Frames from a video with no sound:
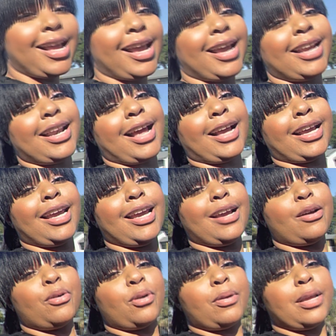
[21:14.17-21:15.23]
and I can't
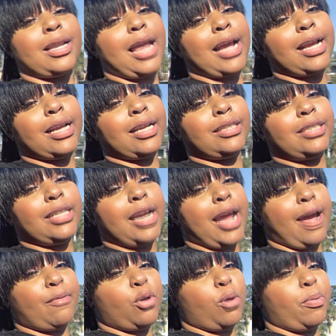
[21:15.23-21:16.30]
go to, like, she didn't
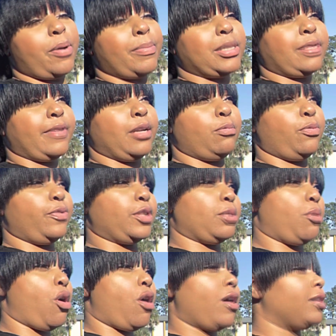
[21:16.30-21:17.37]
have no appointments available for
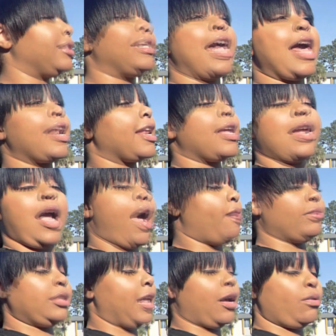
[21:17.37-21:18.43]
tomorrow. Saturday, I
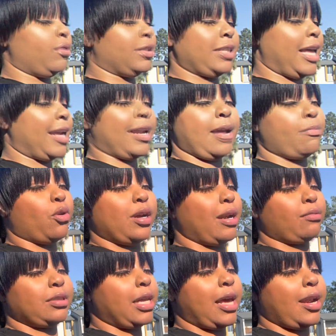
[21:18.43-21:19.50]
was not going Saturday. I'm going
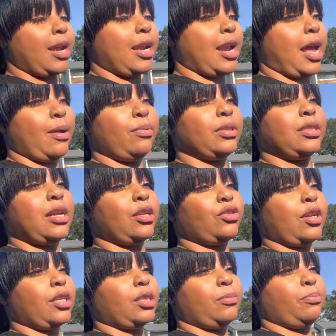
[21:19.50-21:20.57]
on Saturday and I was not
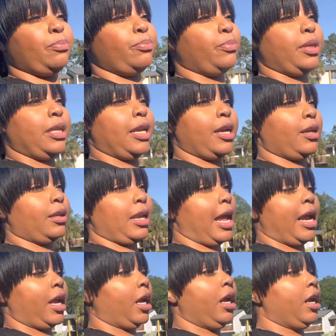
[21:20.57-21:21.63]
trying to be there,
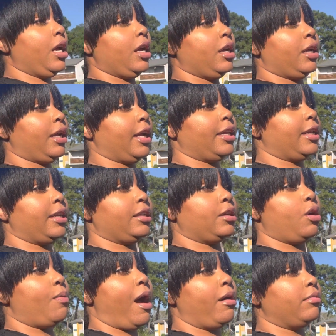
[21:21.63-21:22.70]
like, and then
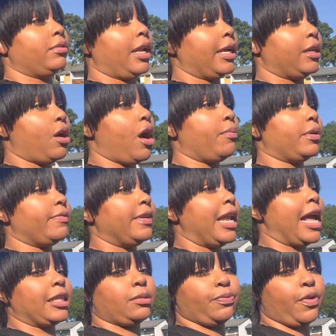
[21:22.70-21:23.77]
go out. Like, no, I want to
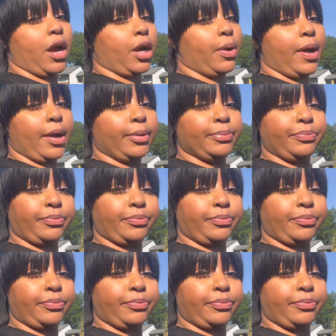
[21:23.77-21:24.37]
relax before I go out.